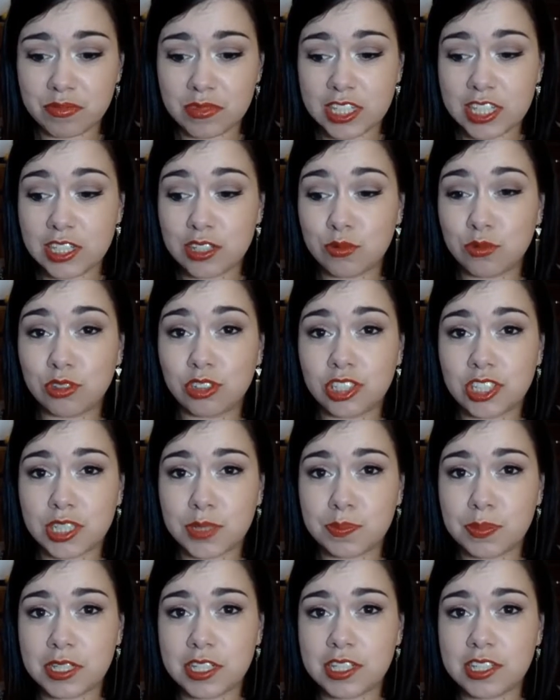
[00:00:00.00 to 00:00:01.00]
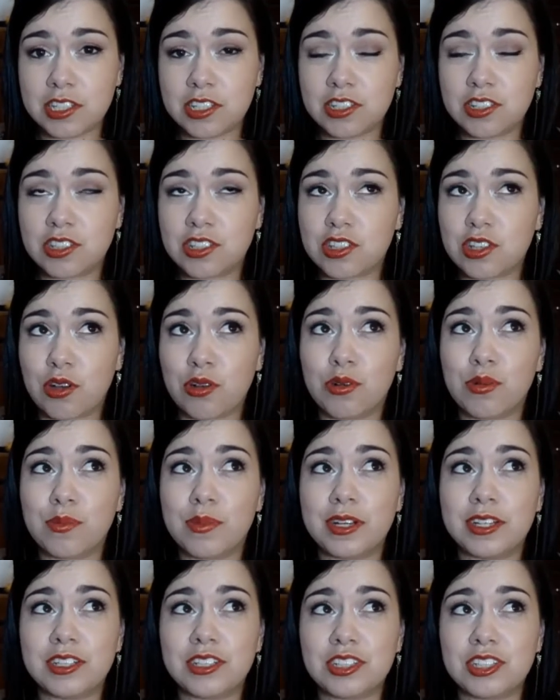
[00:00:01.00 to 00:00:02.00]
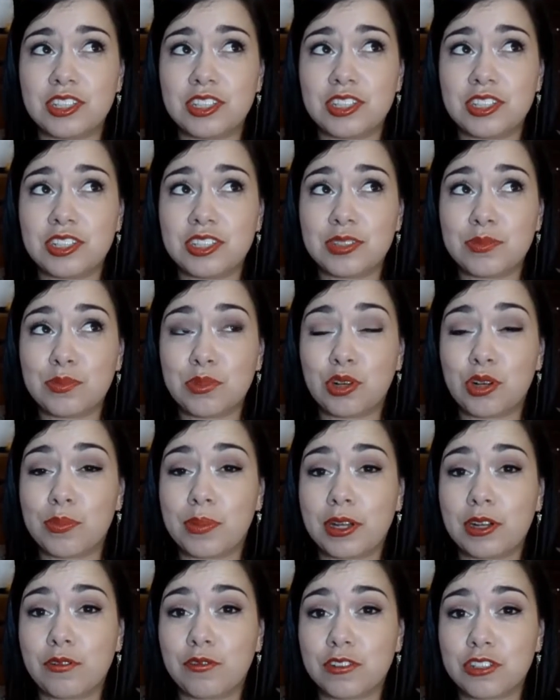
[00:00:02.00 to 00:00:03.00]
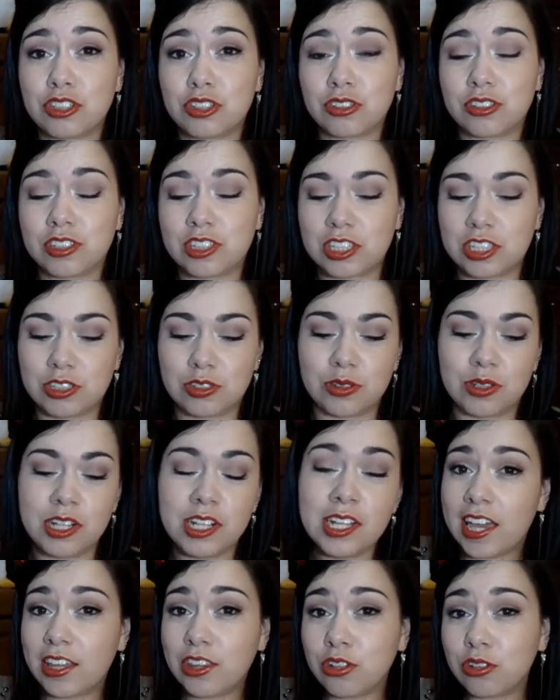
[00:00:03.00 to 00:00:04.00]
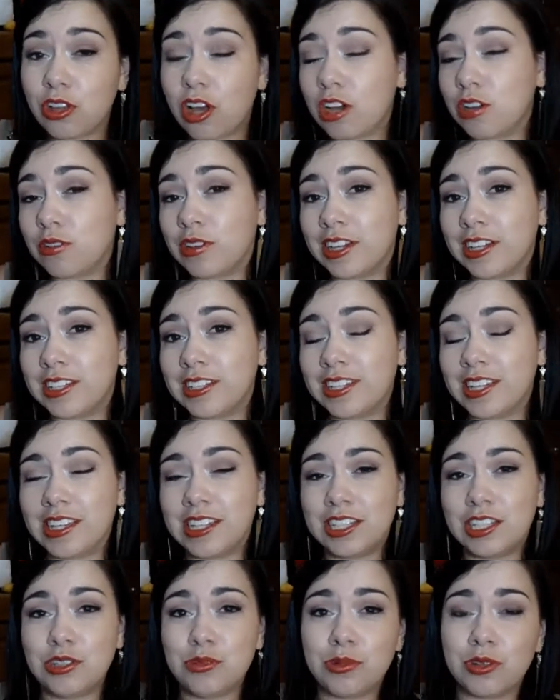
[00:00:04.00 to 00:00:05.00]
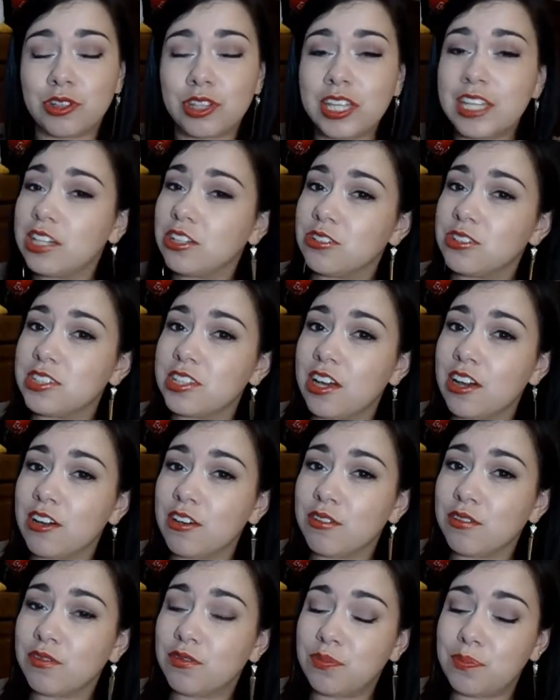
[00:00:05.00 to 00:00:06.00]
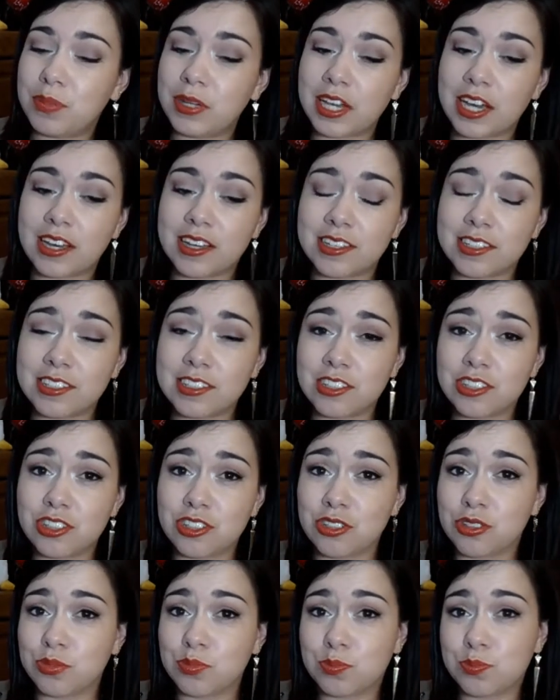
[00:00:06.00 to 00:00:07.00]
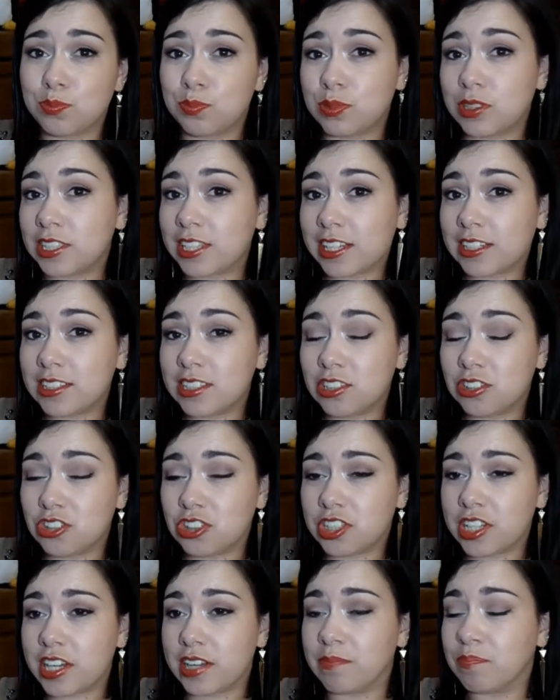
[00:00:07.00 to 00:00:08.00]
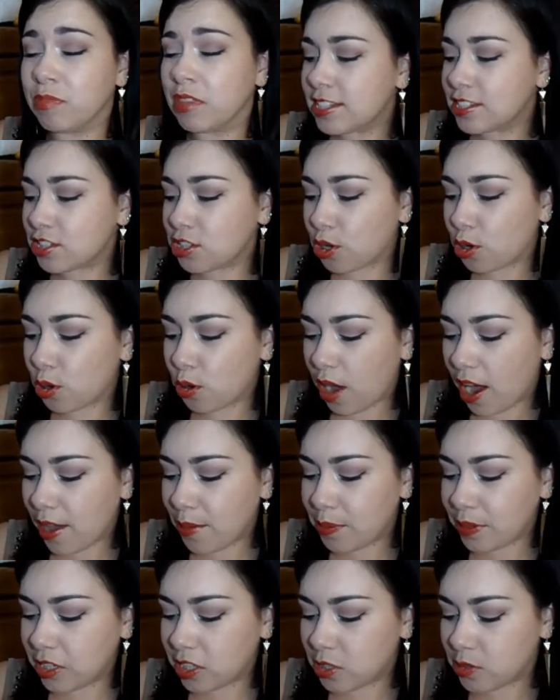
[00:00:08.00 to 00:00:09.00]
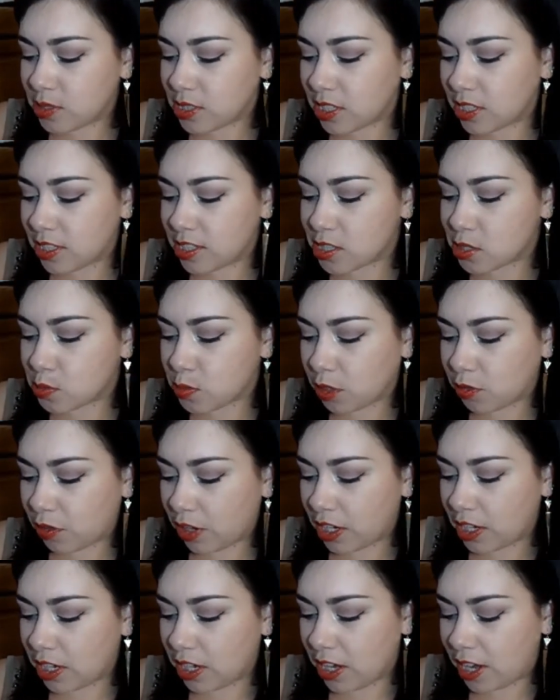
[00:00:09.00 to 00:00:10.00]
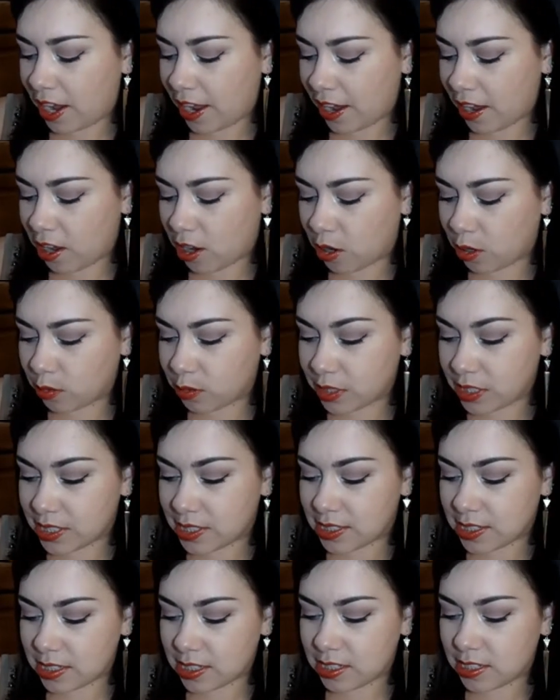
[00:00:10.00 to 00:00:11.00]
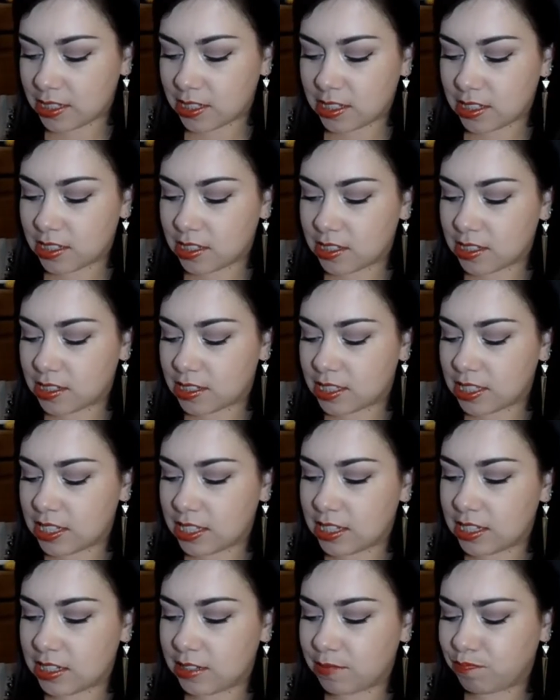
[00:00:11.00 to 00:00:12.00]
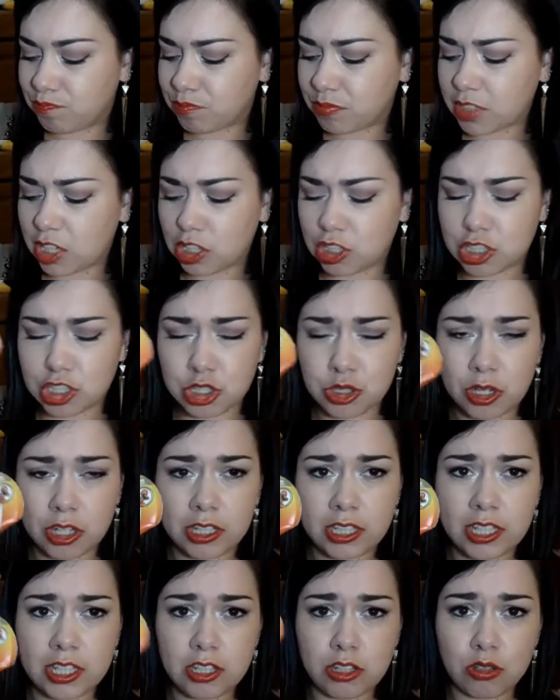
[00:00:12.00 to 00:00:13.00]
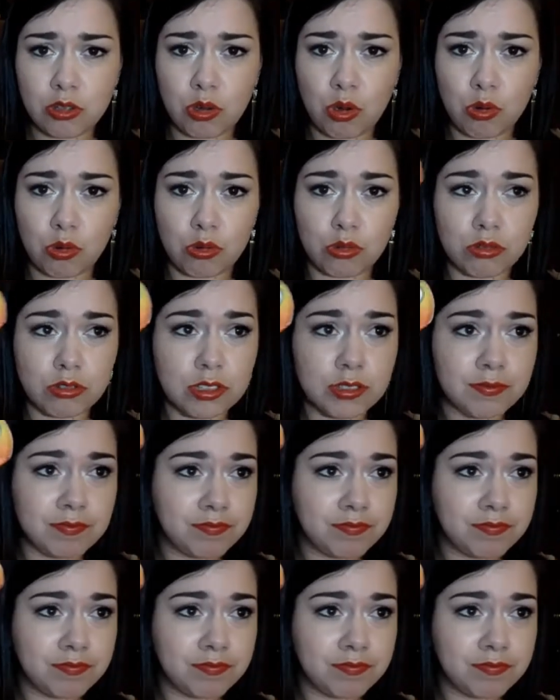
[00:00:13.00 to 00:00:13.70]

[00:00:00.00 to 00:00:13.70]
it will just be so much more beneficial to you in the long run, and you will thank yourself because you're protecting your skin. So I've been using this one right now. This is the Australian Gold